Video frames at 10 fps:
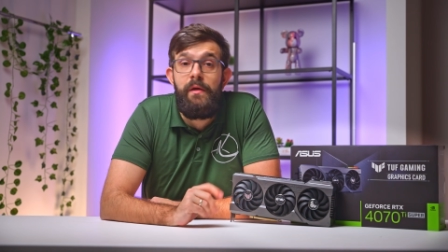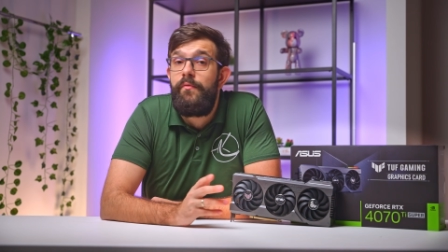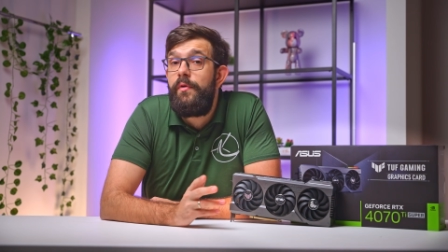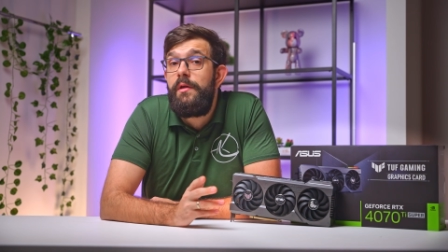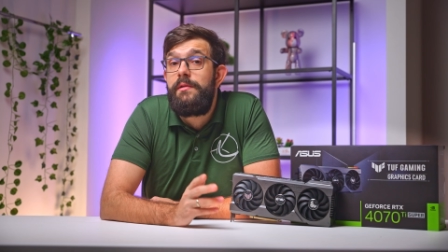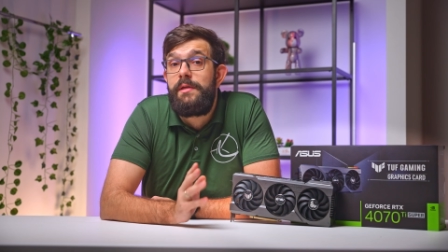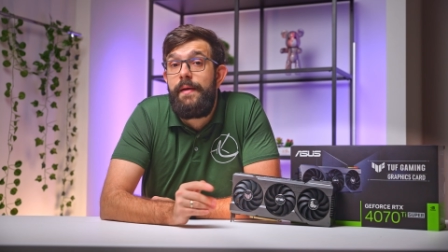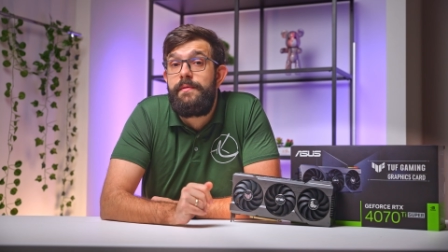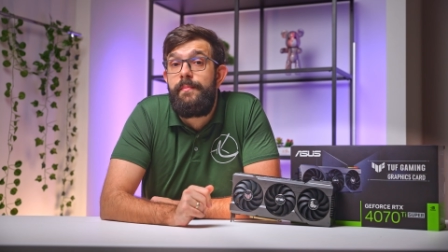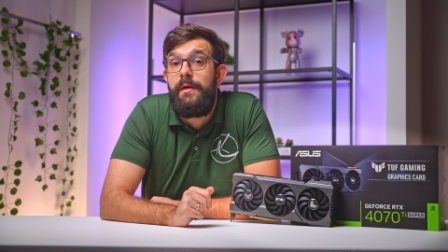Running
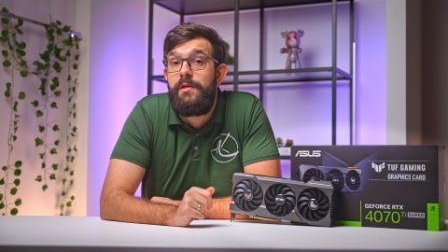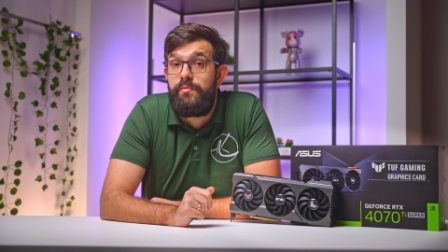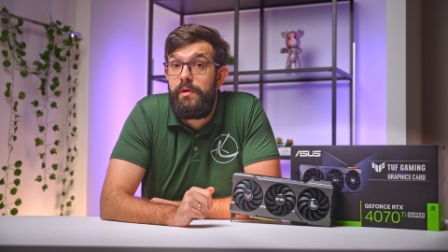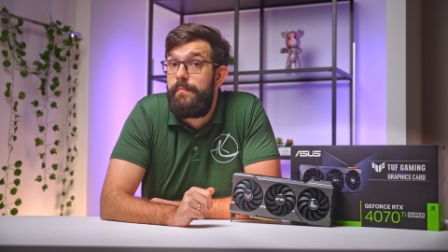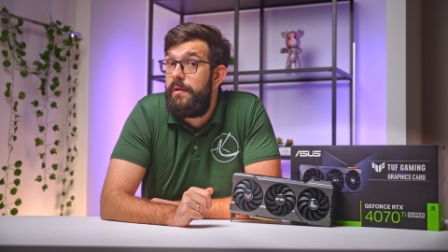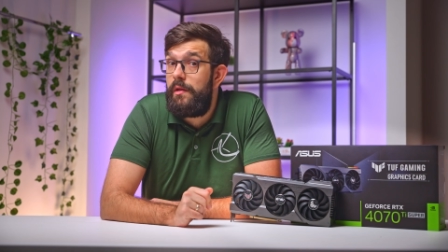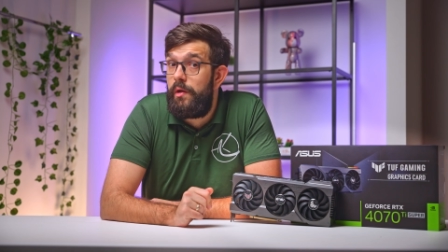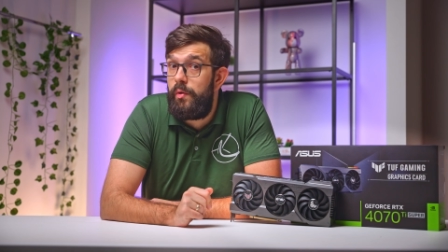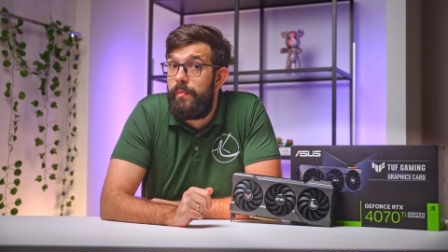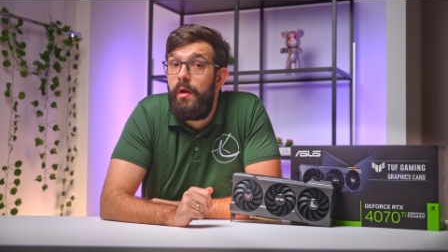TimeSpy Extreme in a
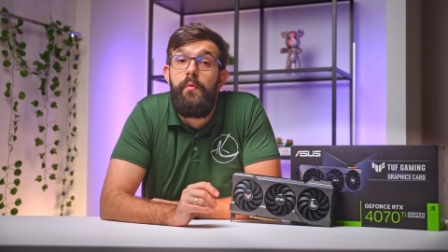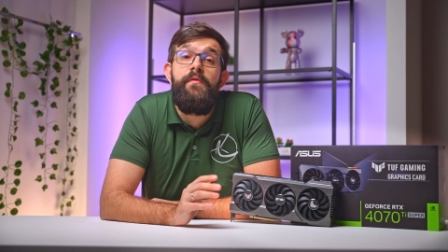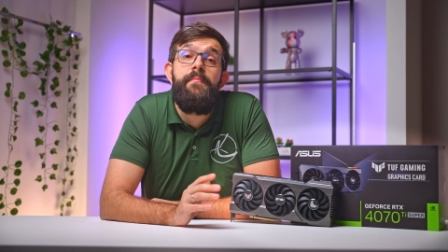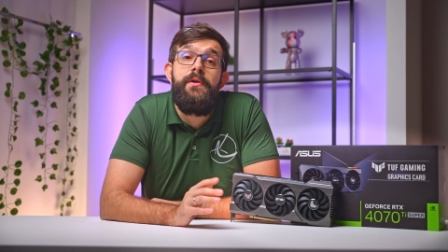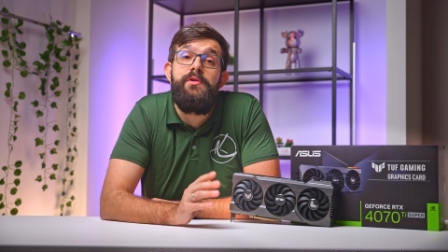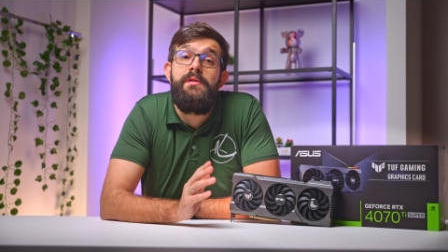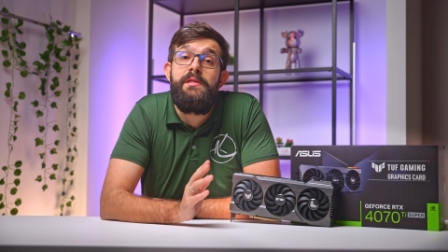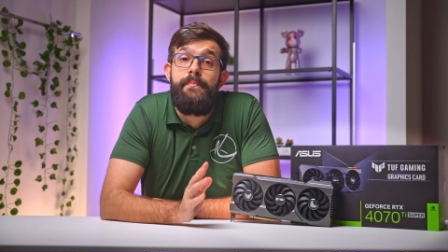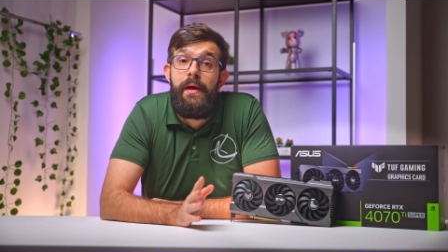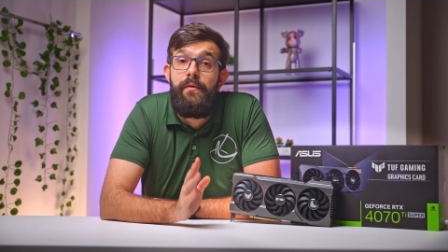loop, we've measured
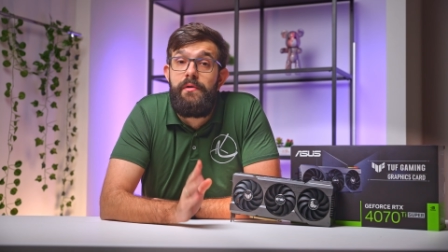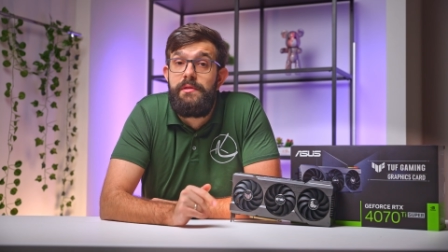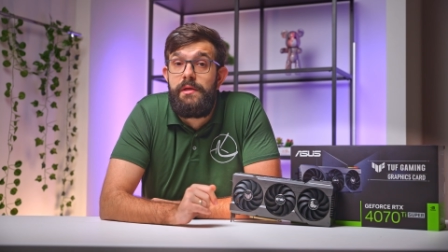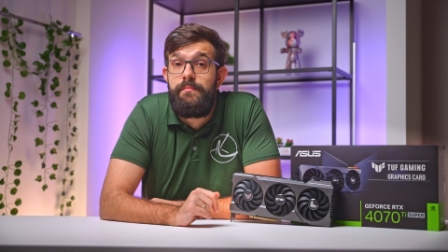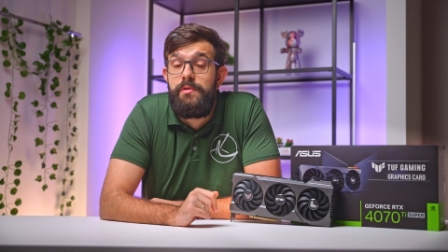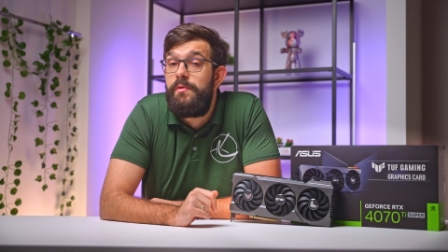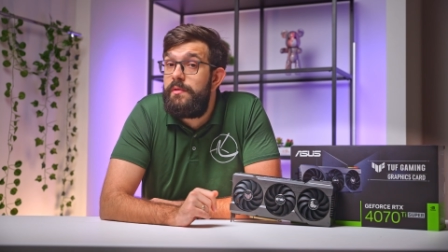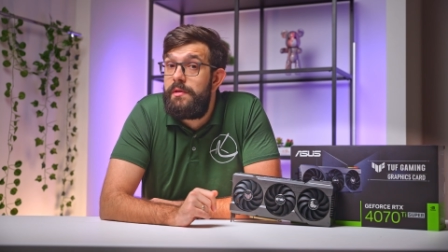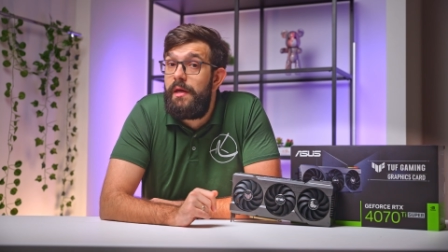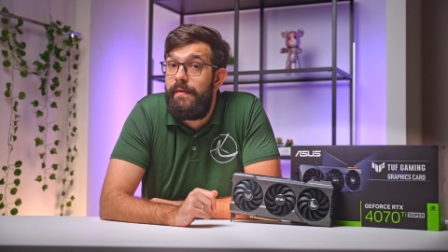its power consumption
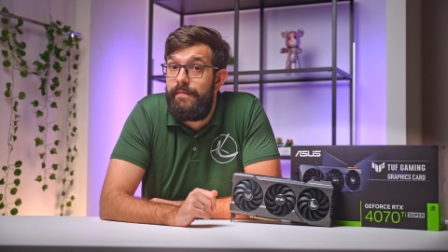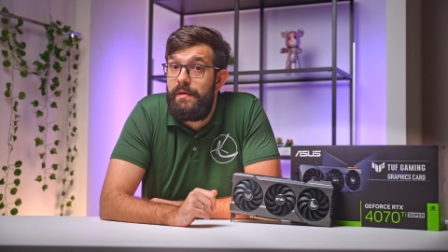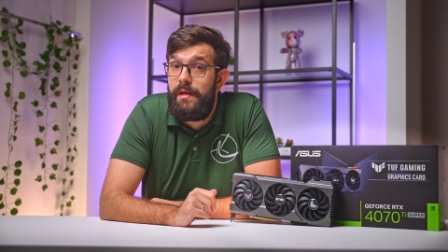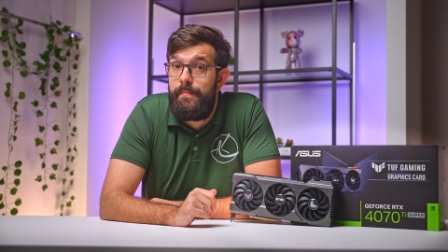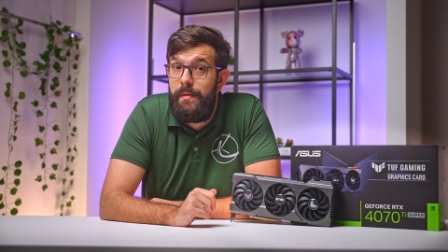using NVIDIA